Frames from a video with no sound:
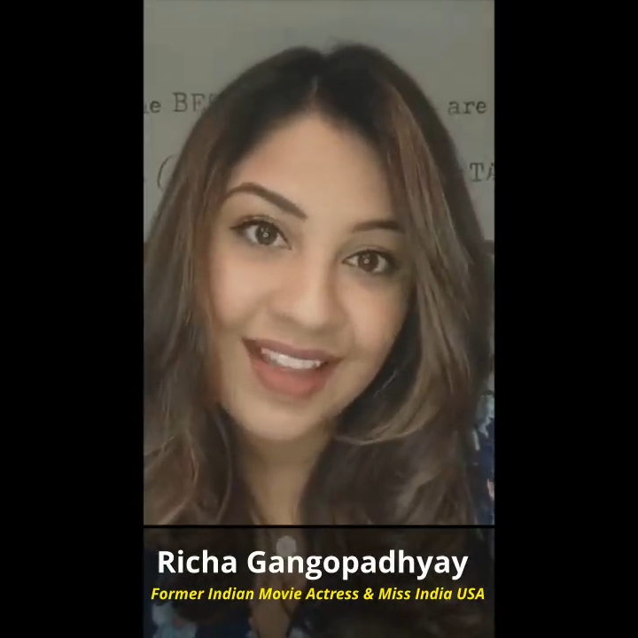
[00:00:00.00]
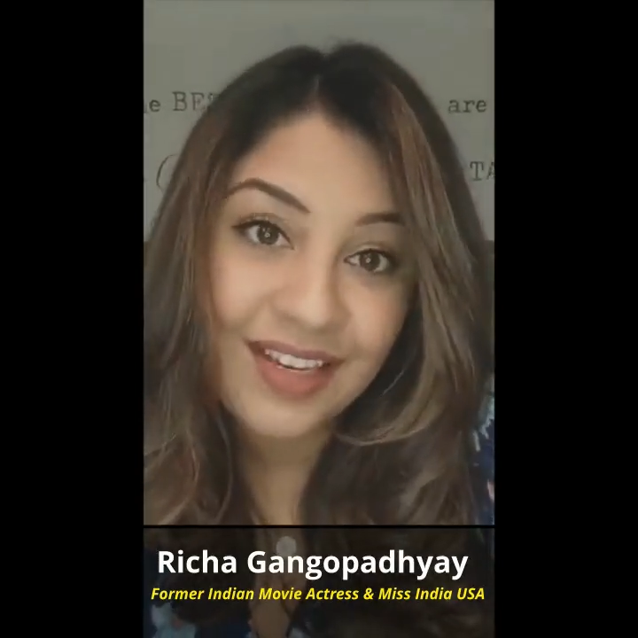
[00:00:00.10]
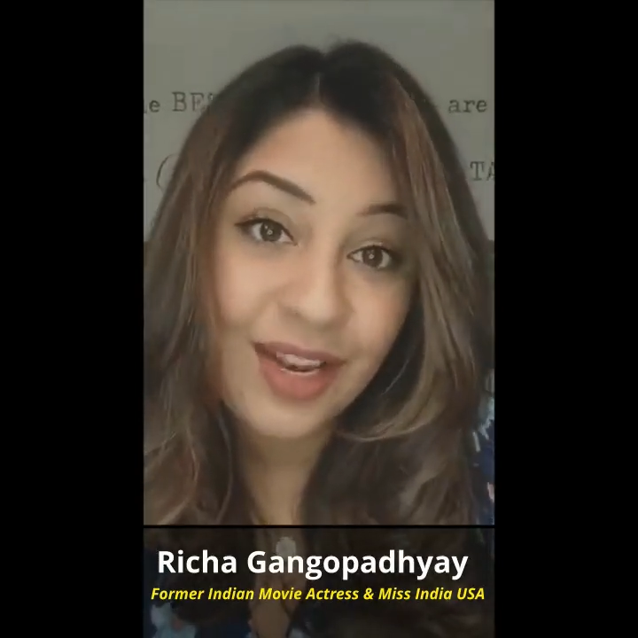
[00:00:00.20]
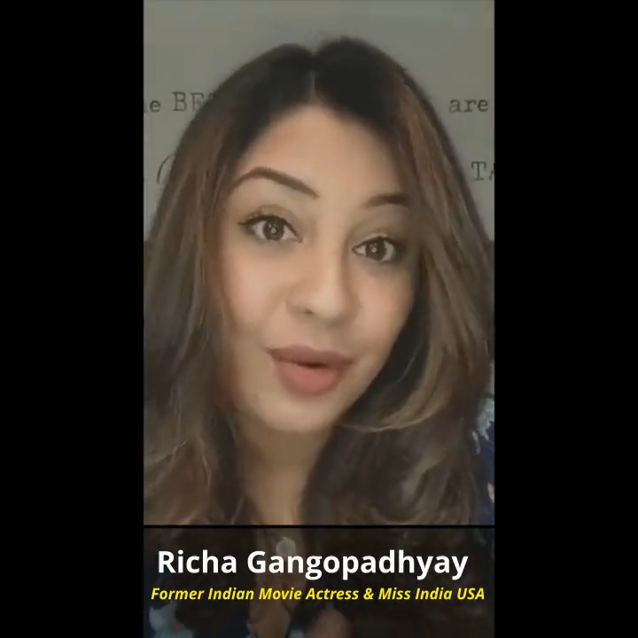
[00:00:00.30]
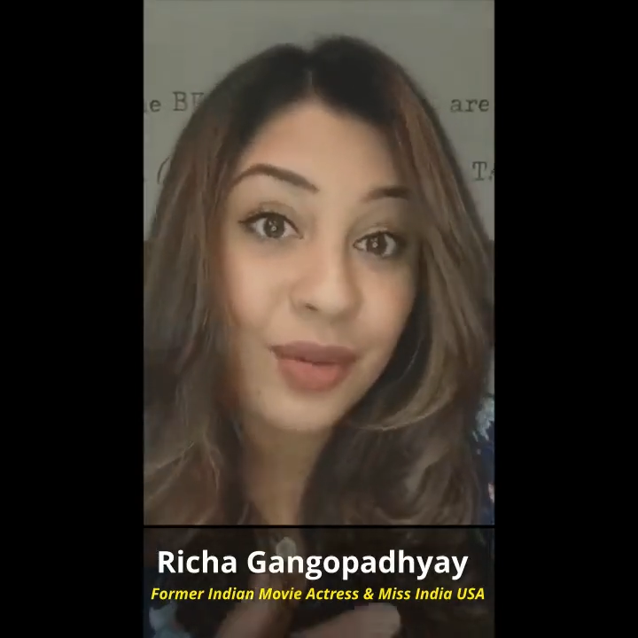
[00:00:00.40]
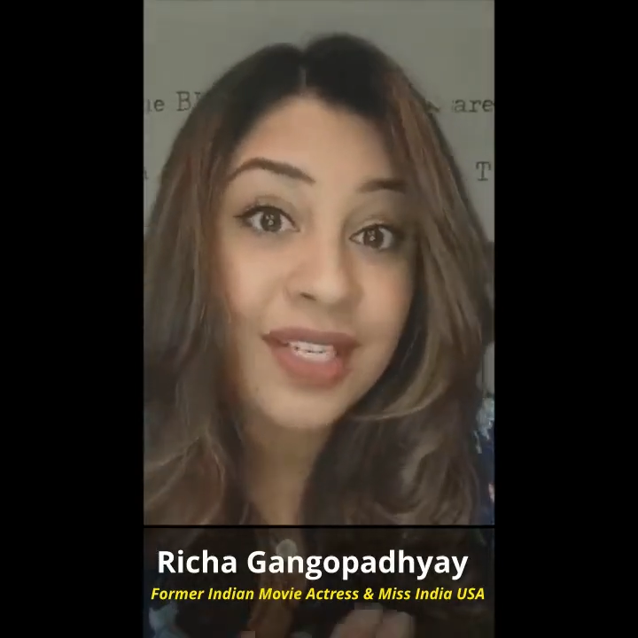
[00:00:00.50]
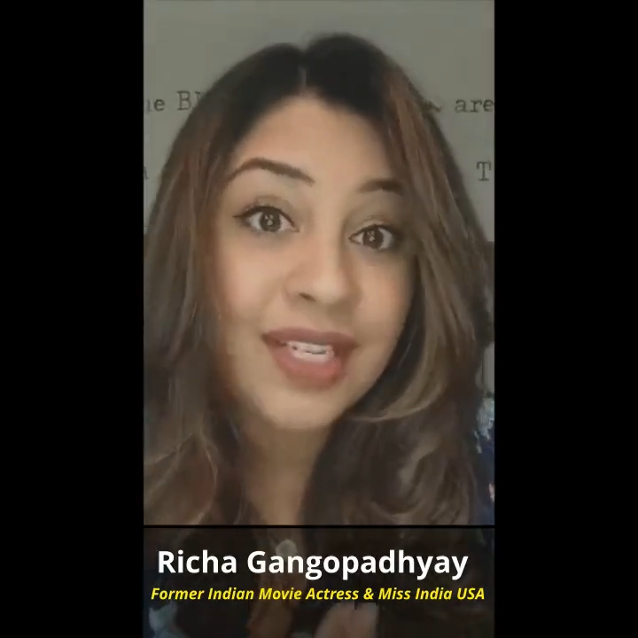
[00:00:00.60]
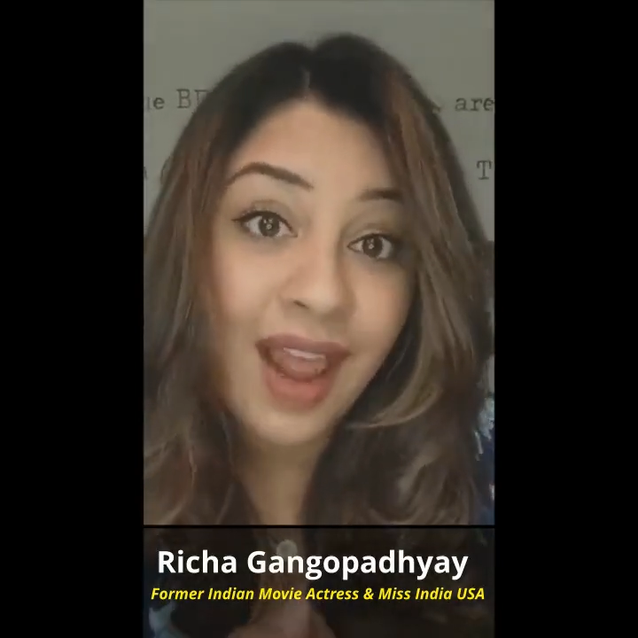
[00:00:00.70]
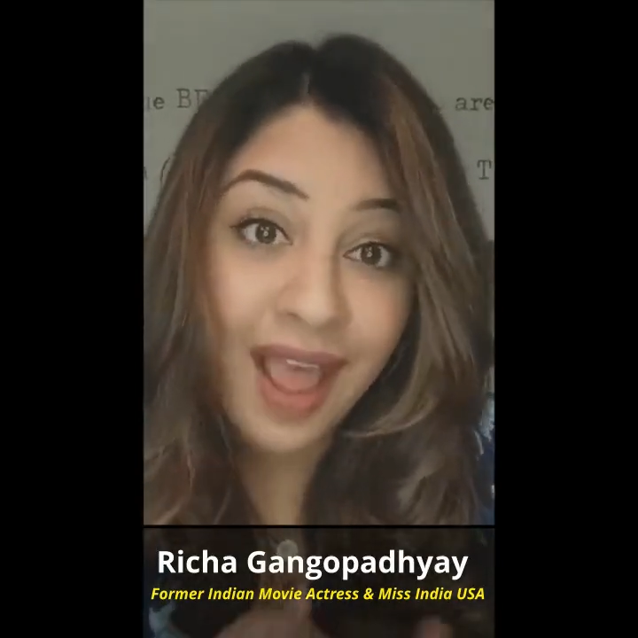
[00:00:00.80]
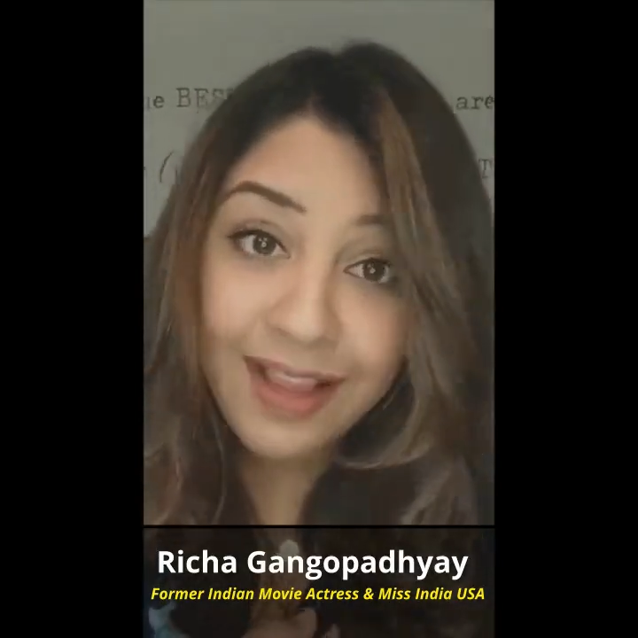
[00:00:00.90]
Not only
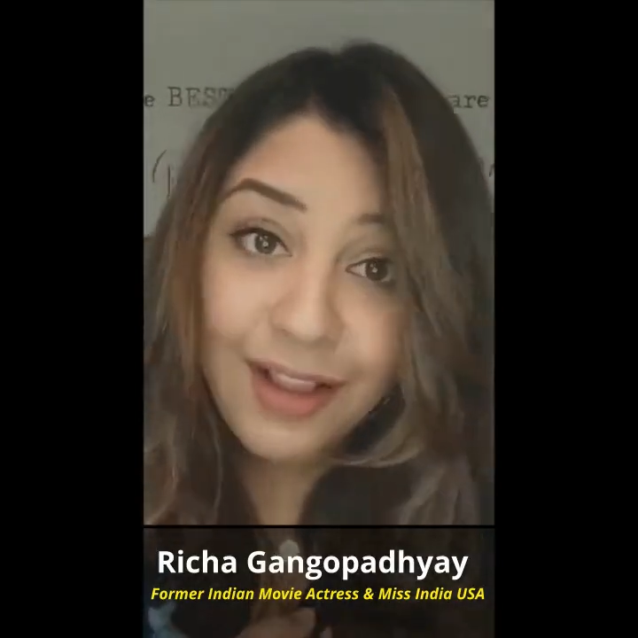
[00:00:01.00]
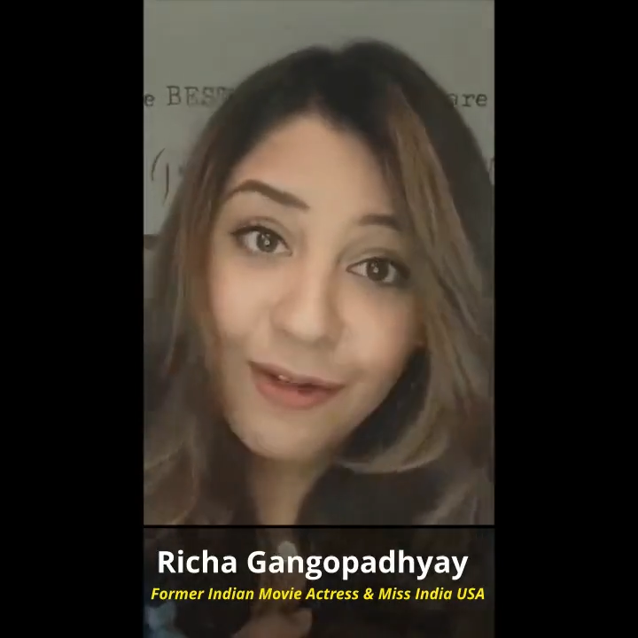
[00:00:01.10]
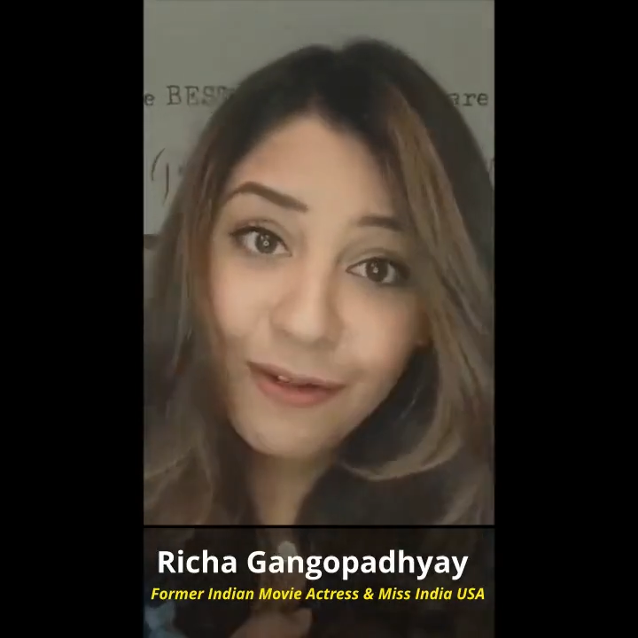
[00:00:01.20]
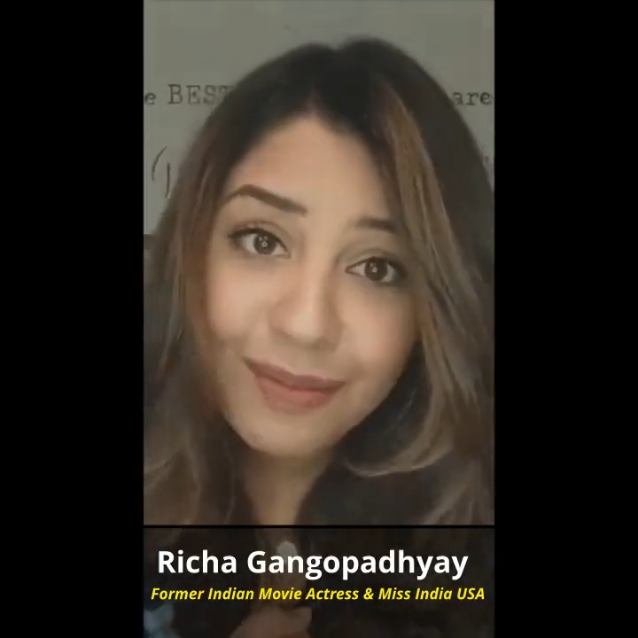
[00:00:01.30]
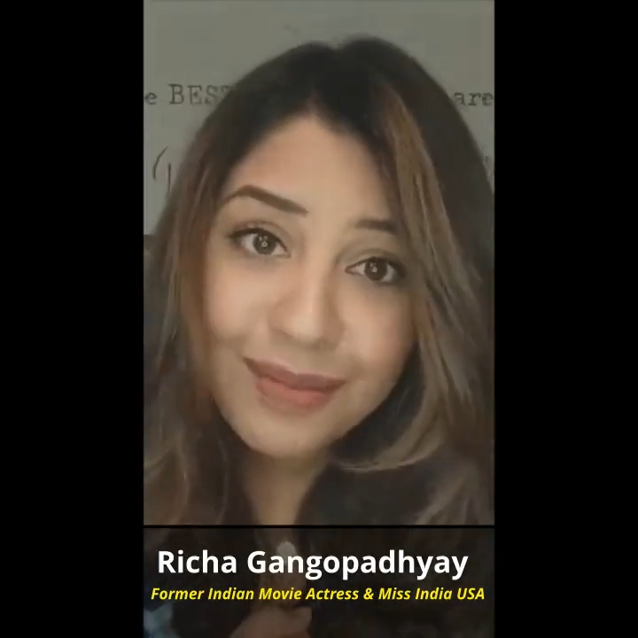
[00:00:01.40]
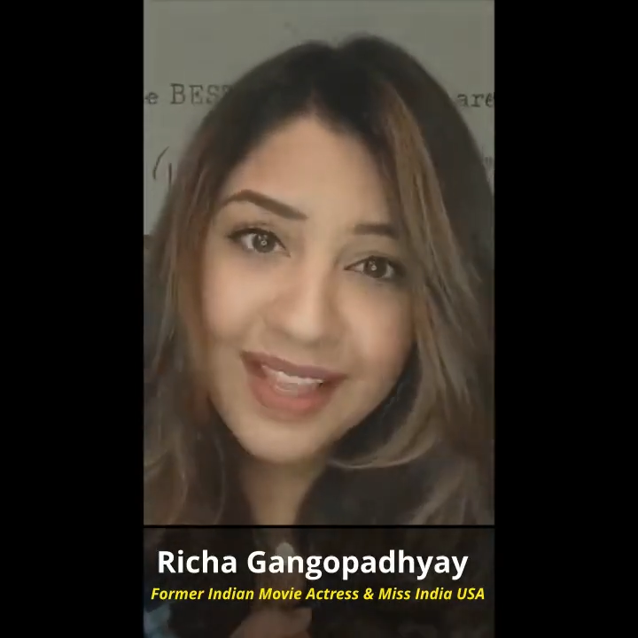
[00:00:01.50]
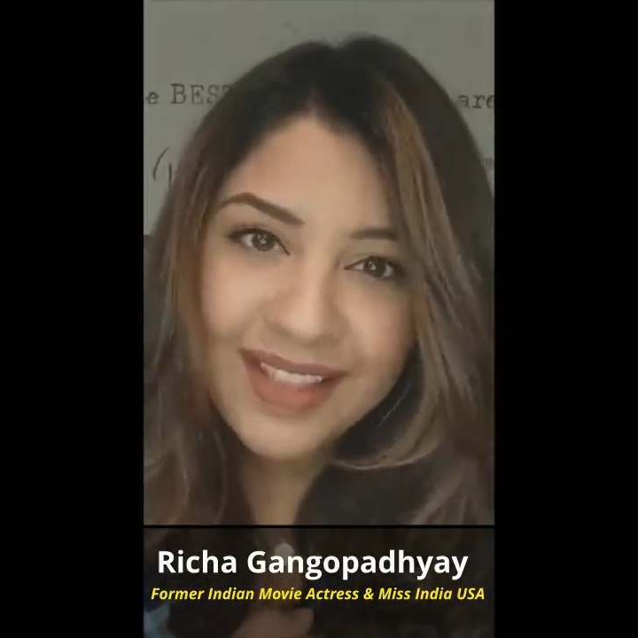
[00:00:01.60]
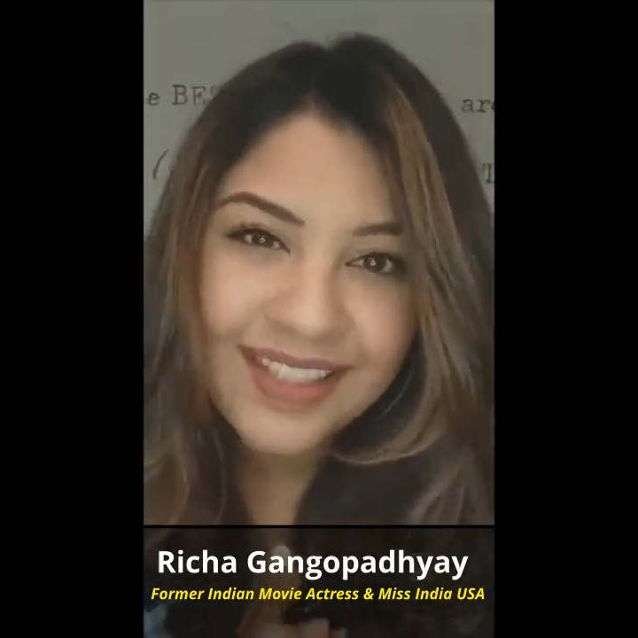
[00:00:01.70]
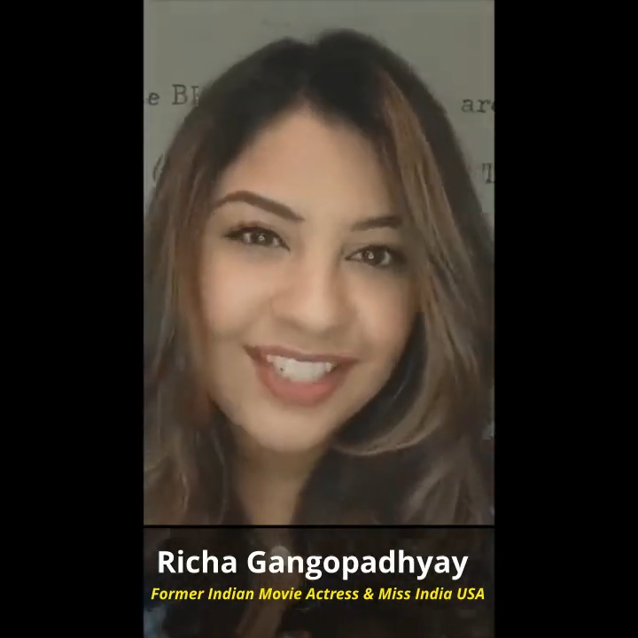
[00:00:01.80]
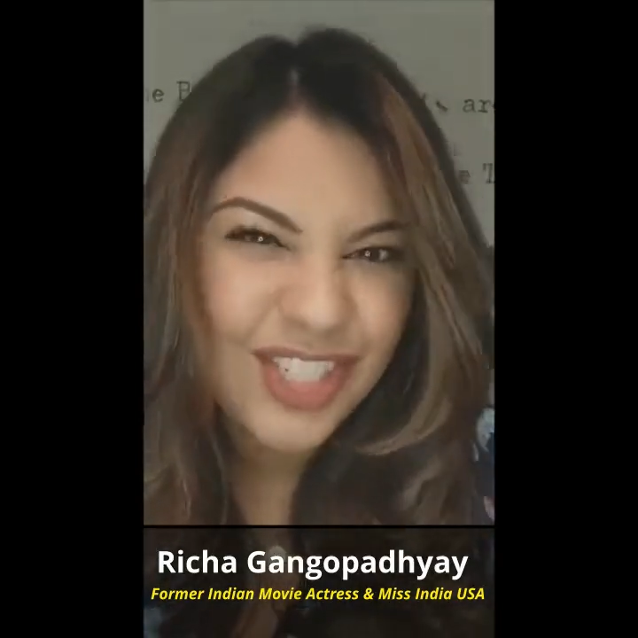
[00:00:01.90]
did I go from being
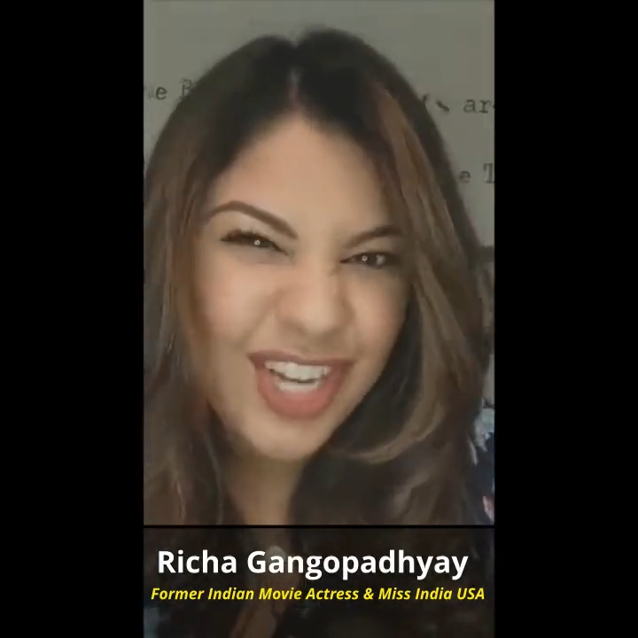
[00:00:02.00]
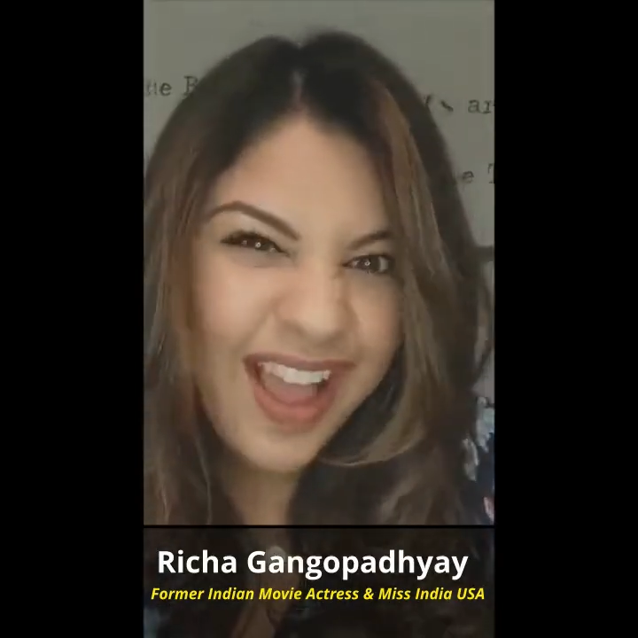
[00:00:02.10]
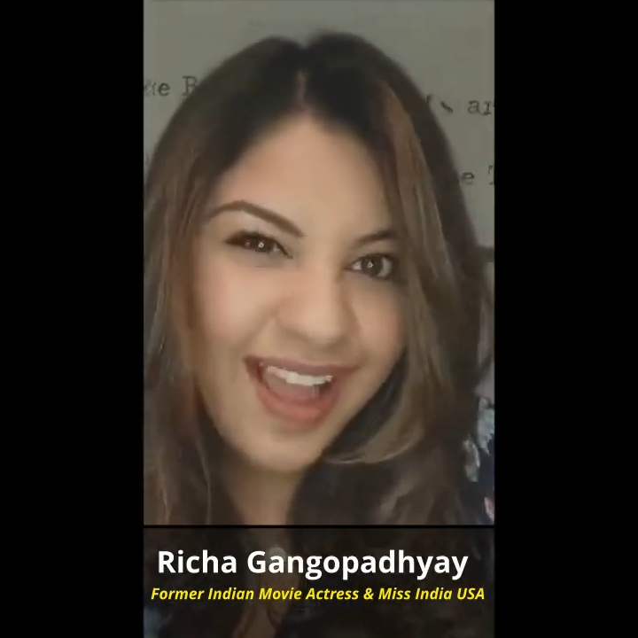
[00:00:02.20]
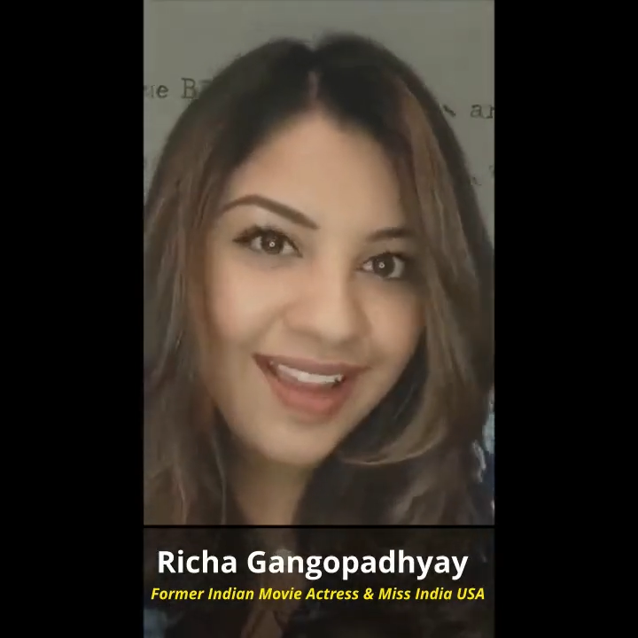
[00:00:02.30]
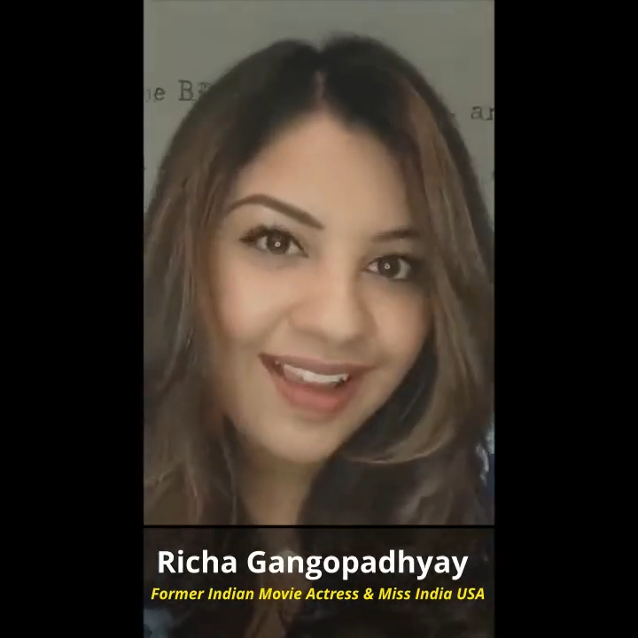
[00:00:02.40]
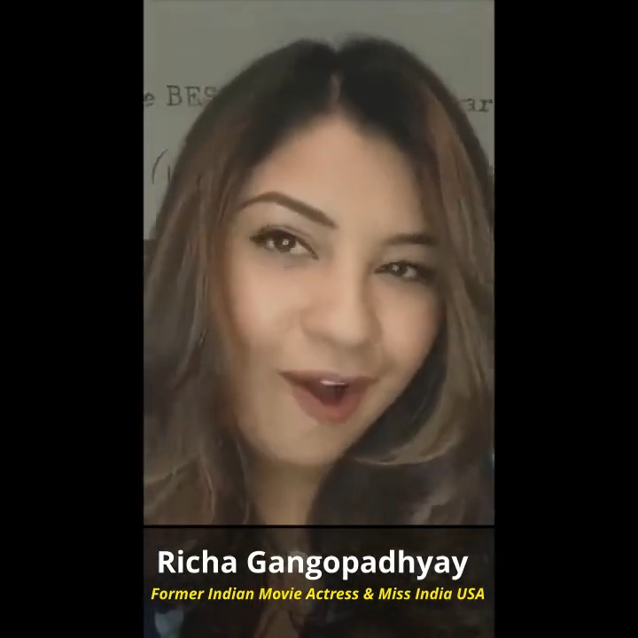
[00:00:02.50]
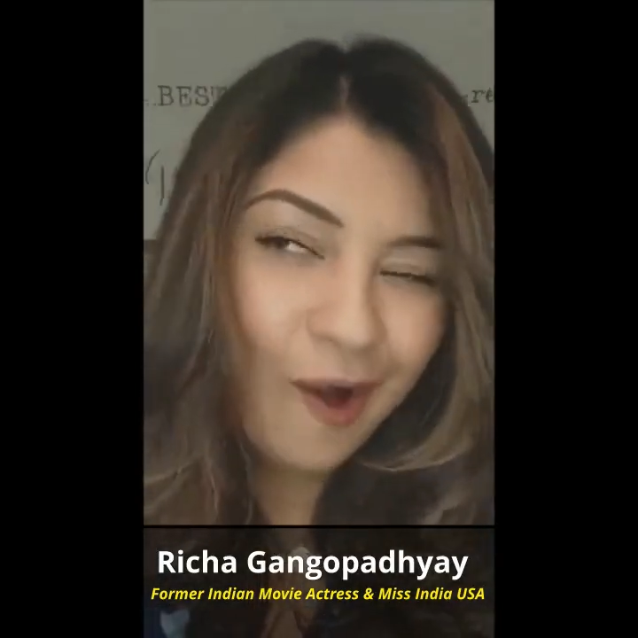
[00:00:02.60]
this shy,